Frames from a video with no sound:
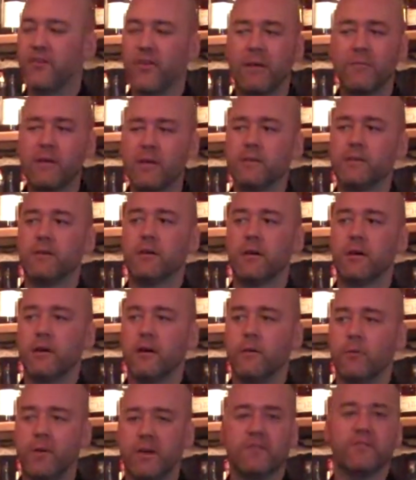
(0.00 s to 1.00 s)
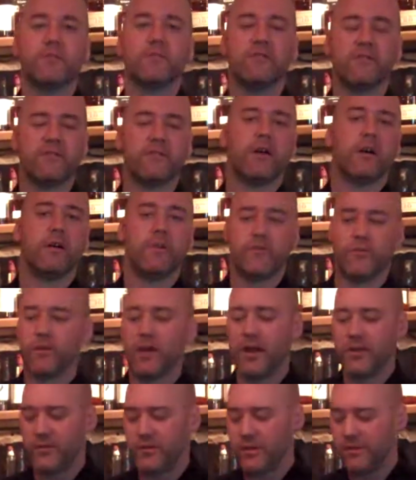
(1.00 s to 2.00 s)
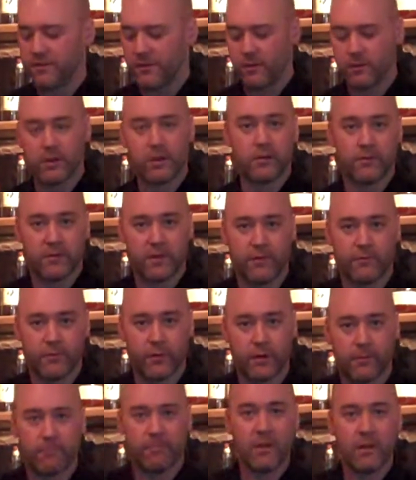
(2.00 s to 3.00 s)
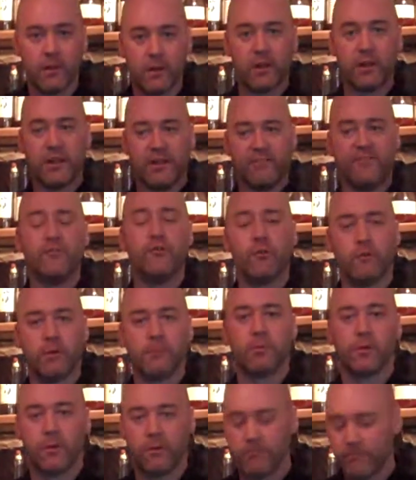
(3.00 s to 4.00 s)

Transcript: I mean, Western style dry gins are a little different, a little less juniper.